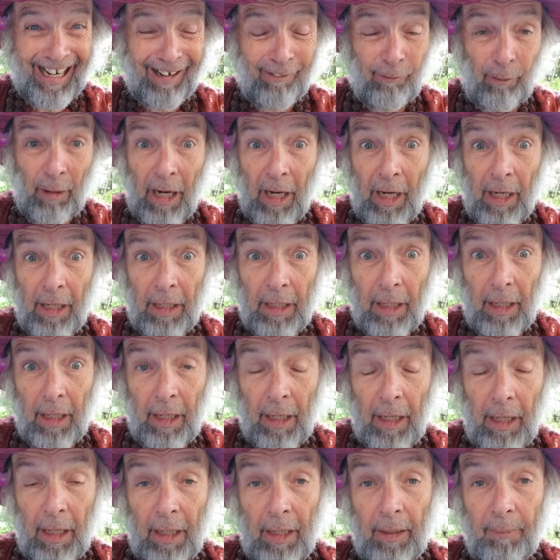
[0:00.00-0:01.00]
Why?
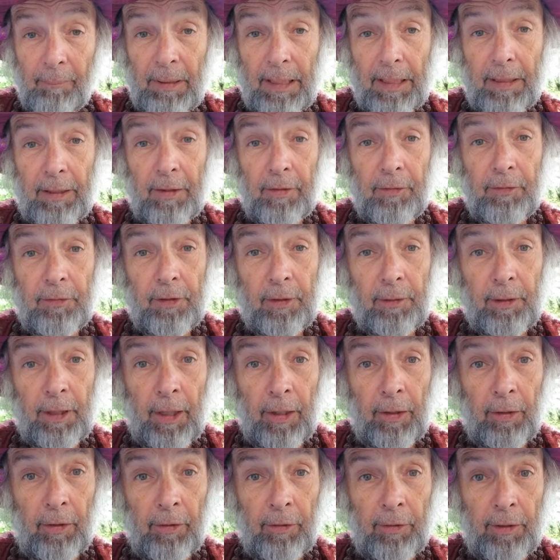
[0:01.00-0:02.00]
Because
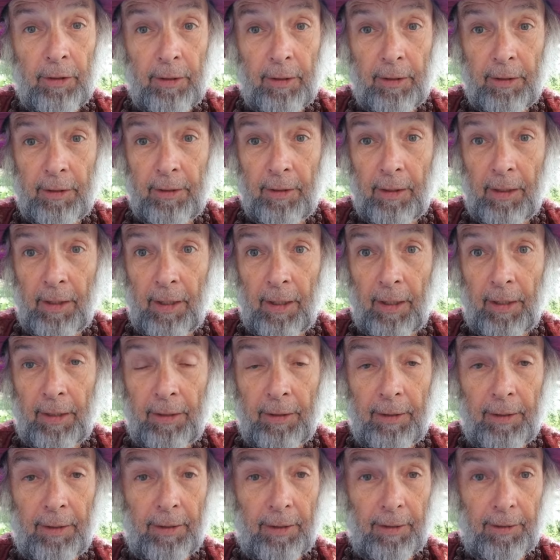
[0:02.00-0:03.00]
Coyote and
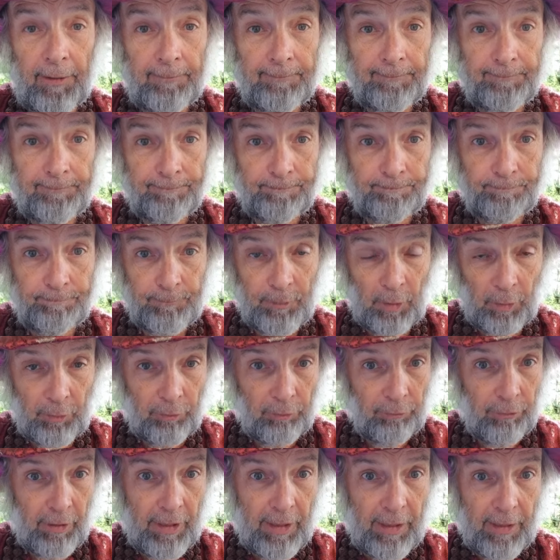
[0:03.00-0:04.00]
I
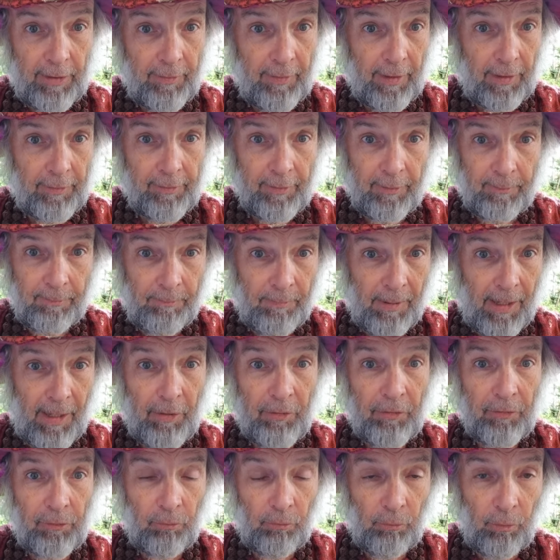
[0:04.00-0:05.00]
agree that the
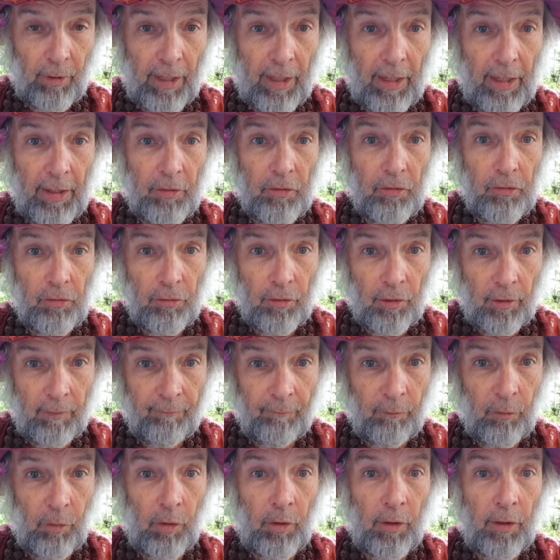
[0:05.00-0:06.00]
best way to
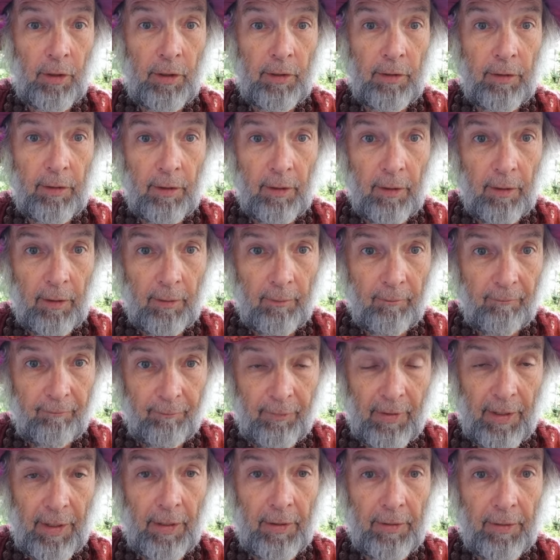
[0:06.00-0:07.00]
avoid
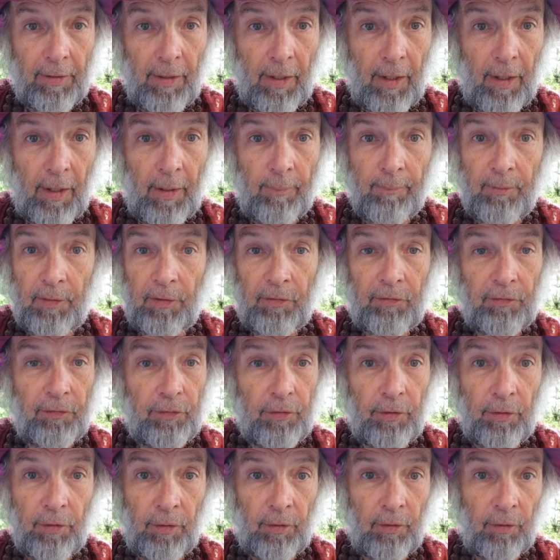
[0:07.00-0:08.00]
Vietnam is
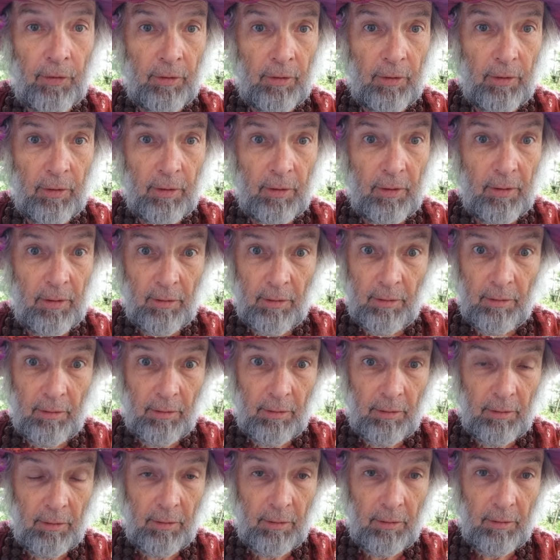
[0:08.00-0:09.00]
to
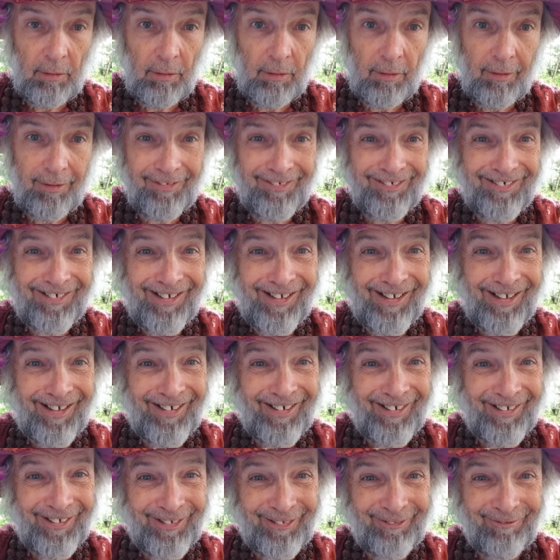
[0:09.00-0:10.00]
get
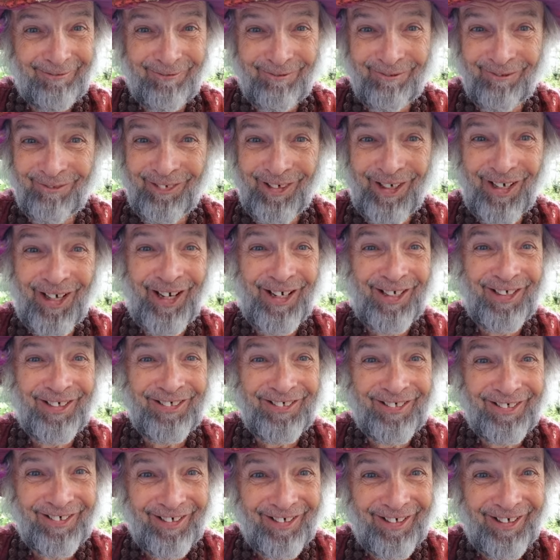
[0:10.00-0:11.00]
as
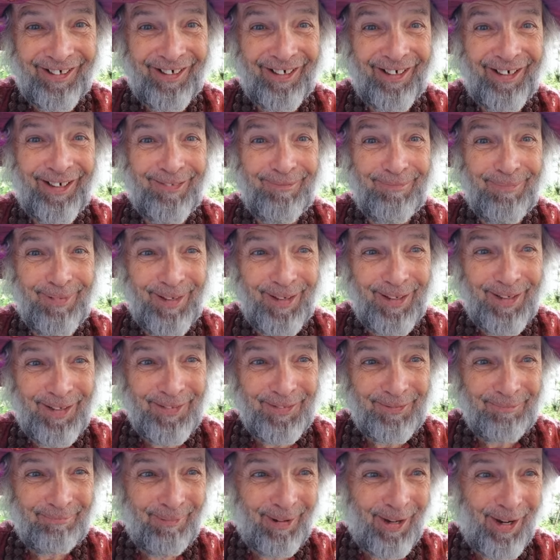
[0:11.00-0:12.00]
fucked up
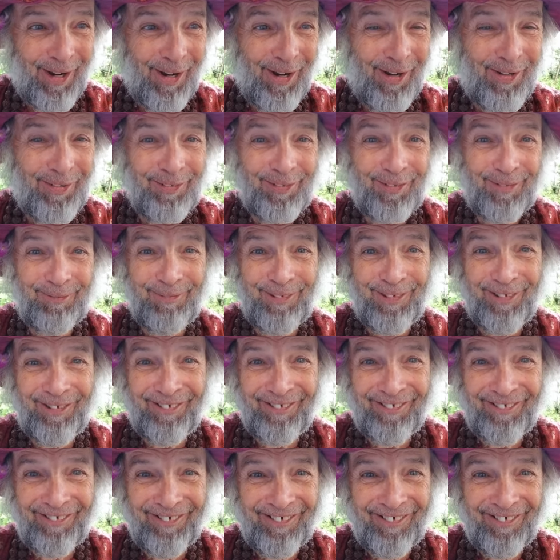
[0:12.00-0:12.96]
as possible.